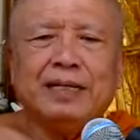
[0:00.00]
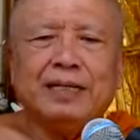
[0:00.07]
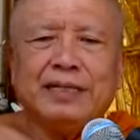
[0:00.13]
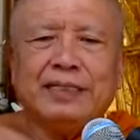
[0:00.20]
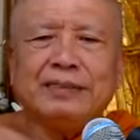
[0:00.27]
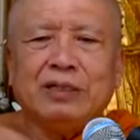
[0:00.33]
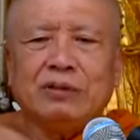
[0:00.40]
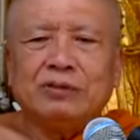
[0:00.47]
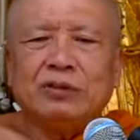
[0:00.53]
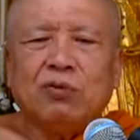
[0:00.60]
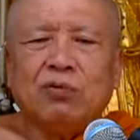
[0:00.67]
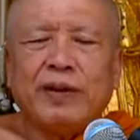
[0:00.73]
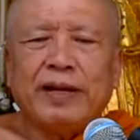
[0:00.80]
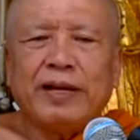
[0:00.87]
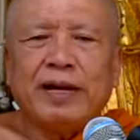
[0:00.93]
This
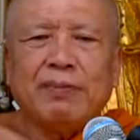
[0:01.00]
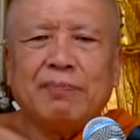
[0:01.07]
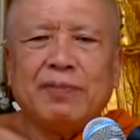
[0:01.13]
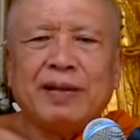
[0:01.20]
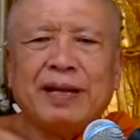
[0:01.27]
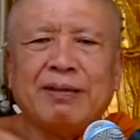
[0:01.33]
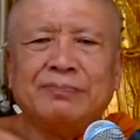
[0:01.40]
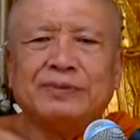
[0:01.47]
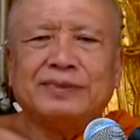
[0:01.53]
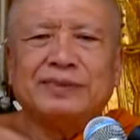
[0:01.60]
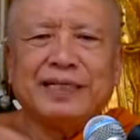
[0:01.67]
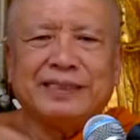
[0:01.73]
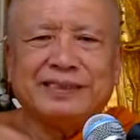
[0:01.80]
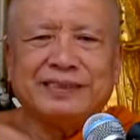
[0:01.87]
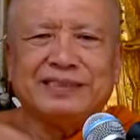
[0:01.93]
also wake up, become
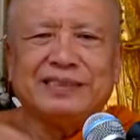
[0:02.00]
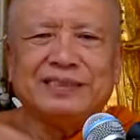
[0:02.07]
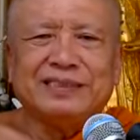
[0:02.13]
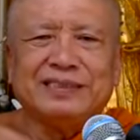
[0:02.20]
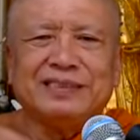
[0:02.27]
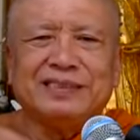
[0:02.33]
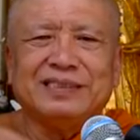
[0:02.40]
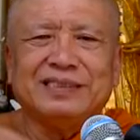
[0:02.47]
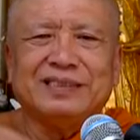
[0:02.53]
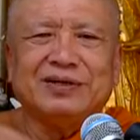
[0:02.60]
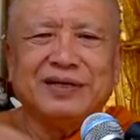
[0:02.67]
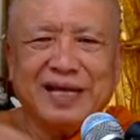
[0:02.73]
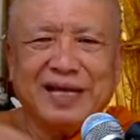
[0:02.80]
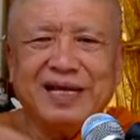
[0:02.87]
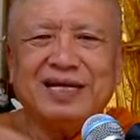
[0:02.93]
sense.
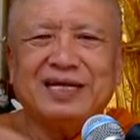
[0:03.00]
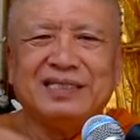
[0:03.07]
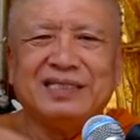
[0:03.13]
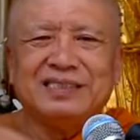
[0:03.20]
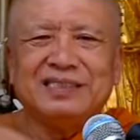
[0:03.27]
Okay?